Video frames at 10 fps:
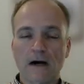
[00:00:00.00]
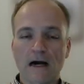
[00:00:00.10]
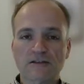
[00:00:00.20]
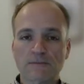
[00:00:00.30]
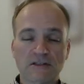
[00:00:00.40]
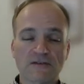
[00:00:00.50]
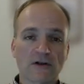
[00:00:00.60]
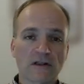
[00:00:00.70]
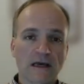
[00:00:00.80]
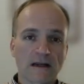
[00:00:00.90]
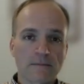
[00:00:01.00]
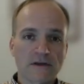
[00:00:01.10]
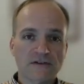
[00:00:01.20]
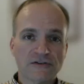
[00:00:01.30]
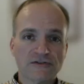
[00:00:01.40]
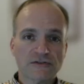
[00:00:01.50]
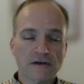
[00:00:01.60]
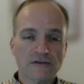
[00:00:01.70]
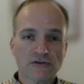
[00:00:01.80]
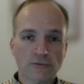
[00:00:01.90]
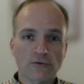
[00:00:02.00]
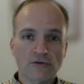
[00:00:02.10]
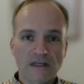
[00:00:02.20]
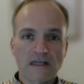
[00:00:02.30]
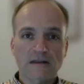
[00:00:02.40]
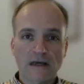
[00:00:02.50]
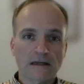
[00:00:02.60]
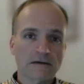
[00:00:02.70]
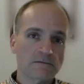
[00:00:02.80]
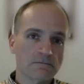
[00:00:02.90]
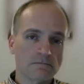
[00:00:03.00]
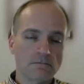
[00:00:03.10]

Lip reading: I specifically had a business school dean that had